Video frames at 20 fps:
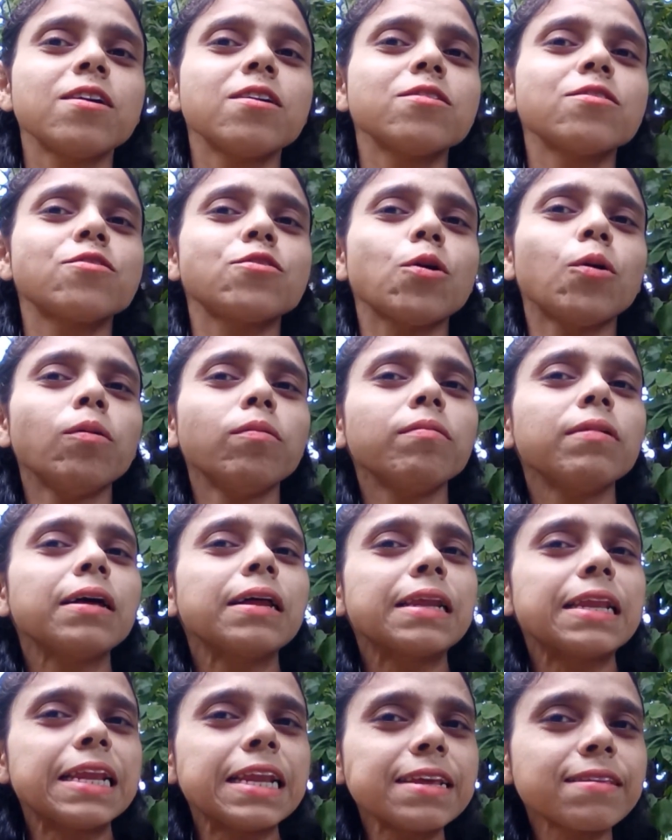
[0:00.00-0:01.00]
So
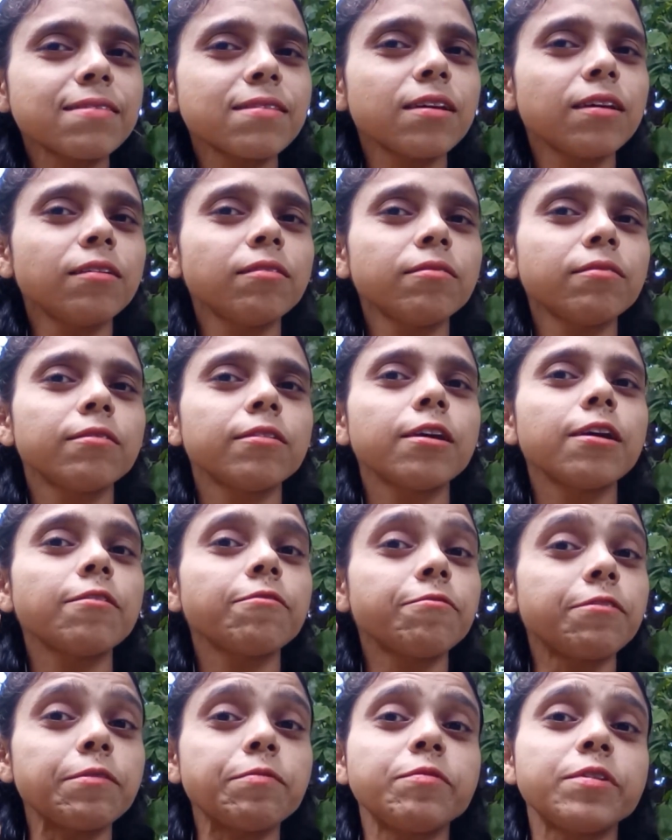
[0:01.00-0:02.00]
listen
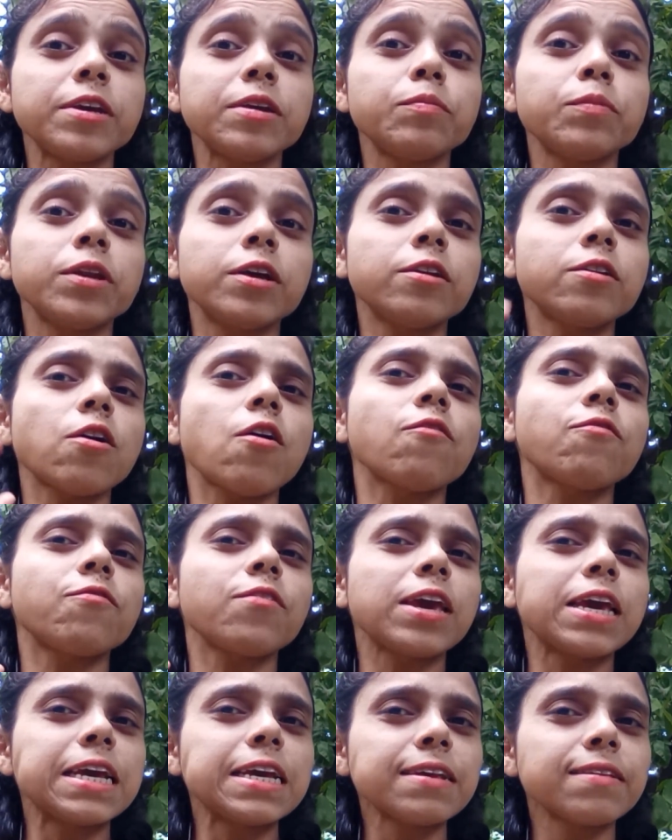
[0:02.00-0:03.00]
15 minutes of
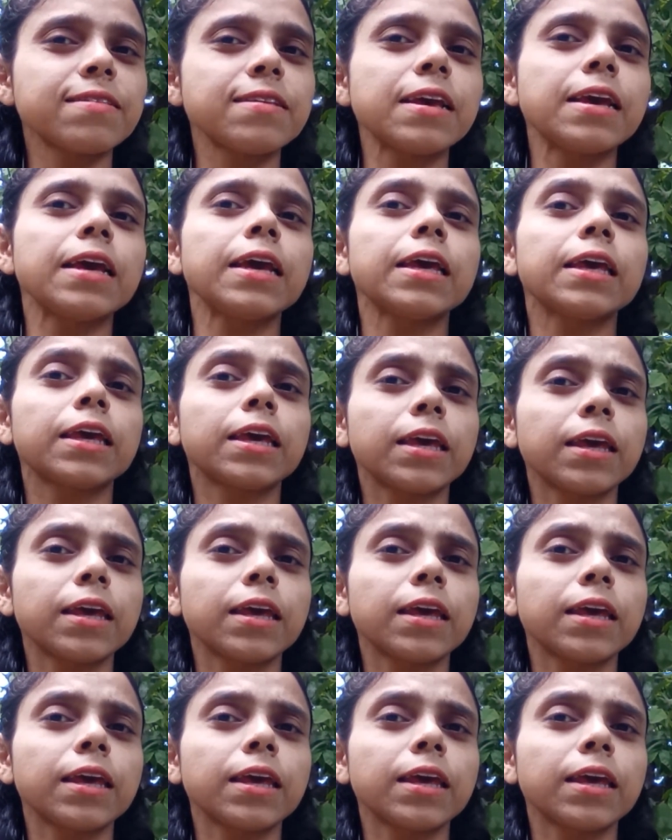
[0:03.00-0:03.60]
easy